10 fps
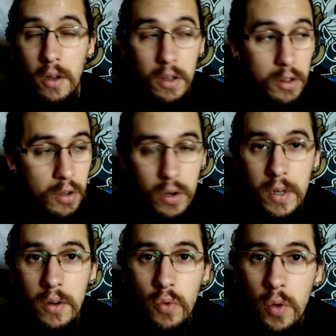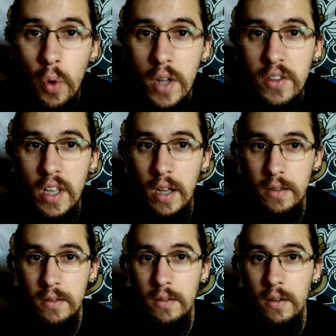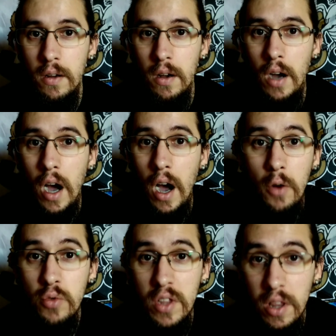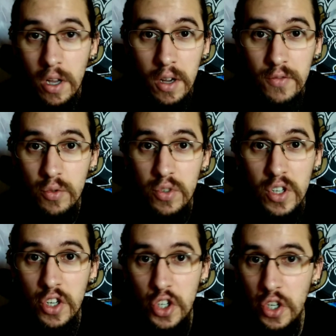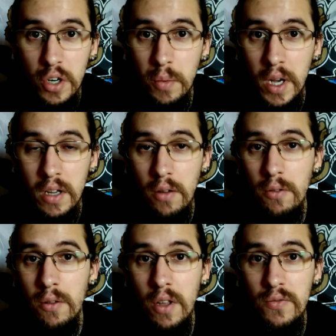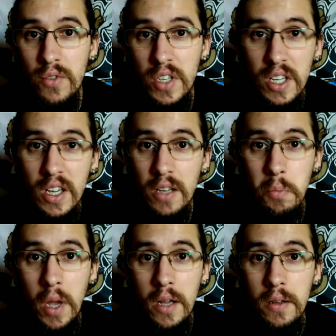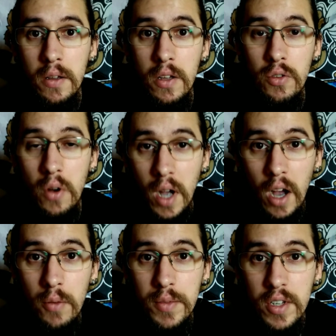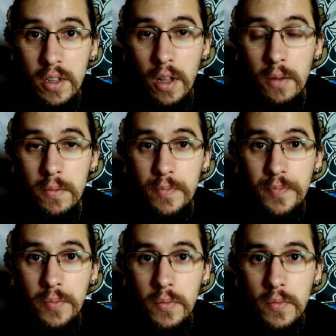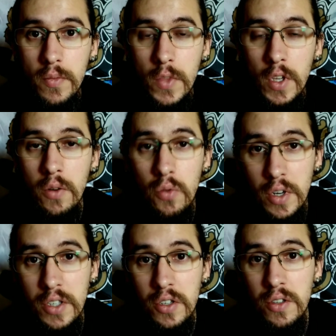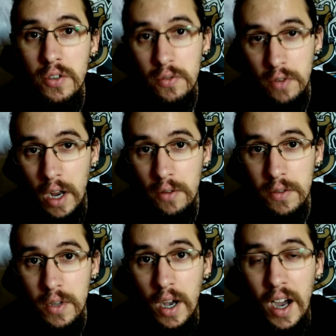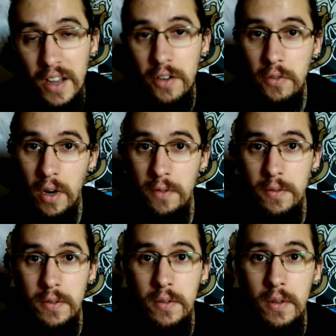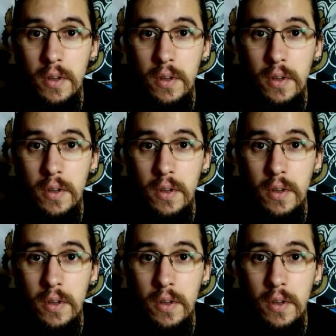Look, we want that. I would love to see back. I would love to see back to help the club reach new rounds, higher rounds.